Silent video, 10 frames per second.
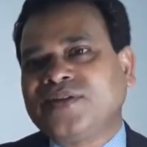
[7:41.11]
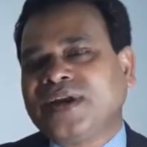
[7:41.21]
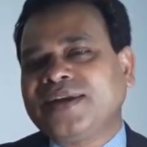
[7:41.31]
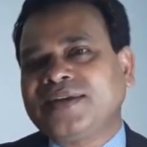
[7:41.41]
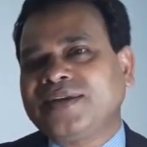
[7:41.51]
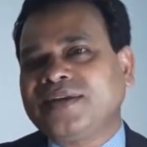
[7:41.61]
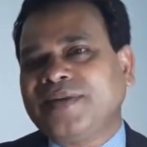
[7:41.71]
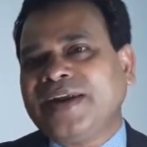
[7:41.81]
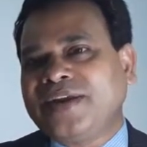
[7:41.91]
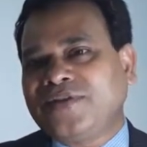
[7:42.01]
You can't,
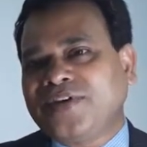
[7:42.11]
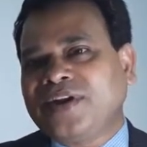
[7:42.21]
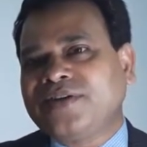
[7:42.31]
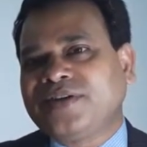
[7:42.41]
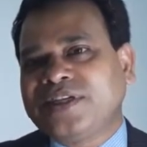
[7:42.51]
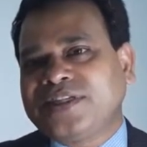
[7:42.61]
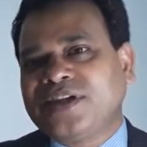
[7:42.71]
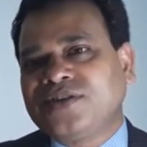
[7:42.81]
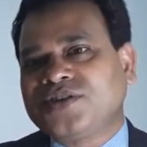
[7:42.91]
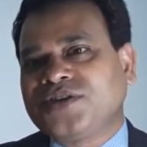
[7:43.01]
very difficult to
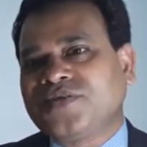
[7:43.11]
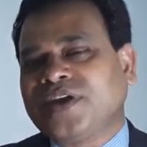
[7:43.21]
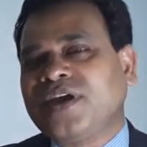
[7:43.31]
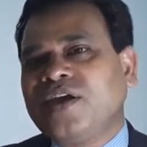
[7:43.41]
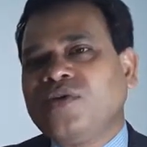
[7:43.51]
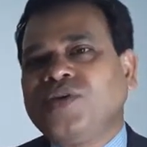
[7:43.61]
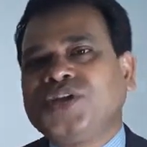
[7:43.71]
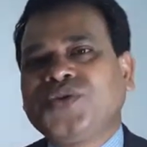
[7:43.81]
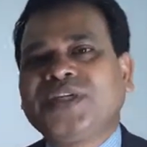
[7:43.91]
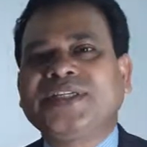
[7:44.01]
distinguish even
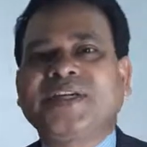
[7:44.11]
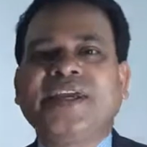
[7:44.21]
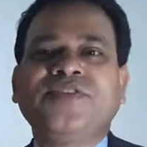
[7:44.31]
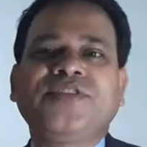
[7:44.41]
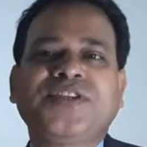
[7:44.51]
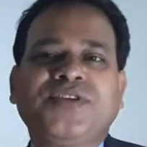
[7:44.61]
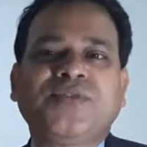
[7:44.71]
which one is Kingfisher,